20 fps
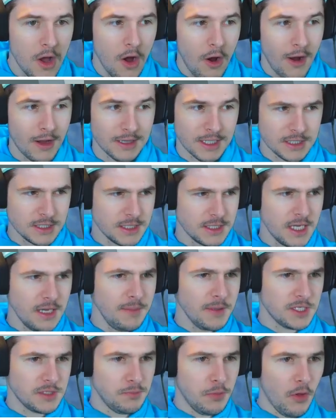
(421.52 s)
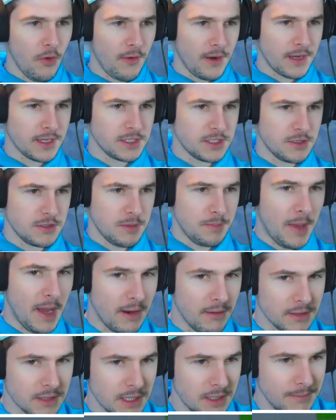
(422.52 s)
All right, let's just keep exploring because there's
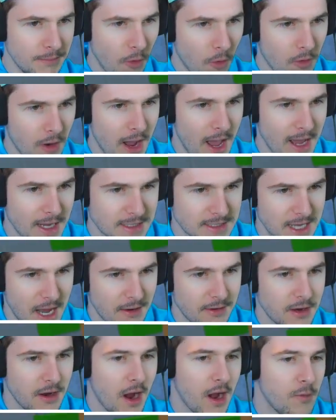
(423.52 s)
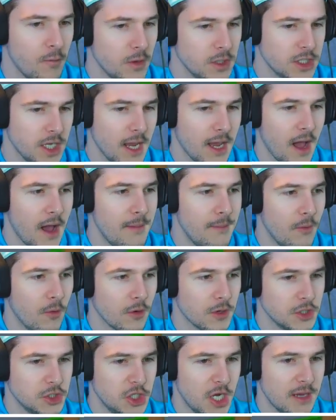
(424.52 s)
apparently more eggs down here. I wish I got
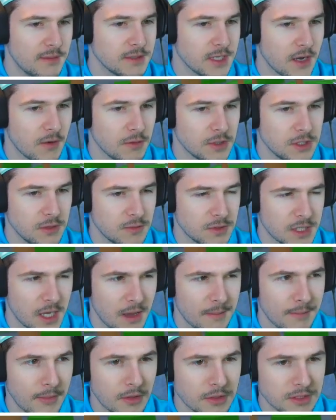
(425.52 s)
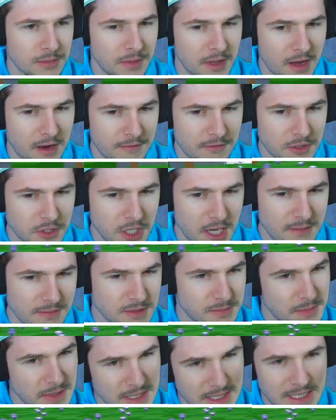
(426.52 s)
more gems. Like I wish there was like a multiplier for
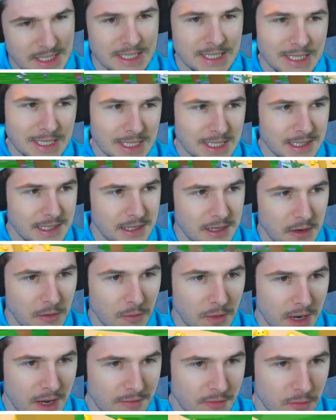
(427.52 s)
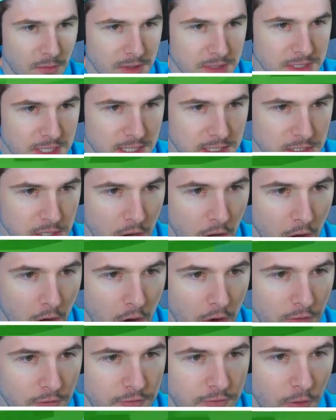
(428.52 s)
gems, but you know, whatever. What's this?
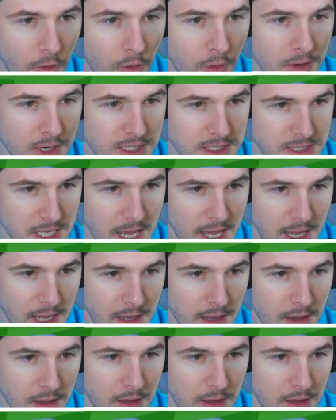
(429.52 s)
Forest egg.